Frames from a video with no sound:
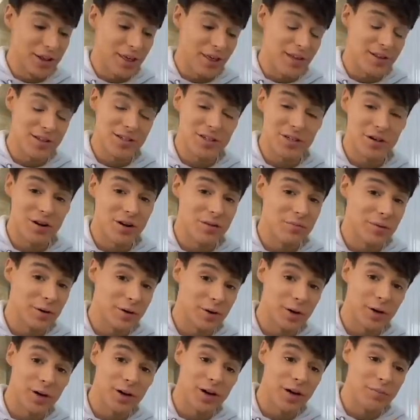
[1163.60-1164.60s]
that this is gonna be
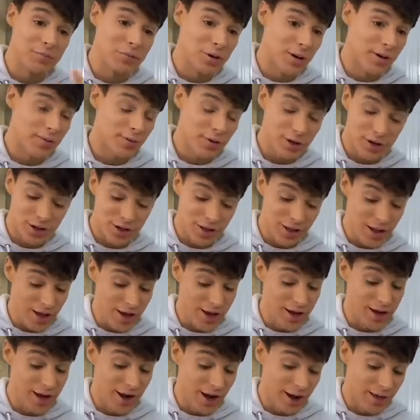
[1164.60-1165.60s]
good. I'm not even gonna
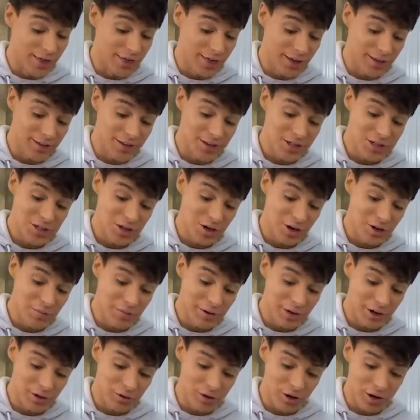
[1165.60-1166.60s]
lie. I think this is gonna
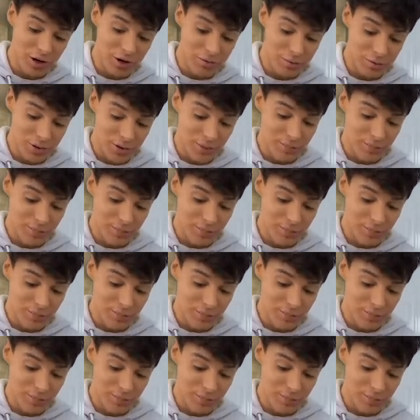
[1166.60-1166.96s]
be incredible.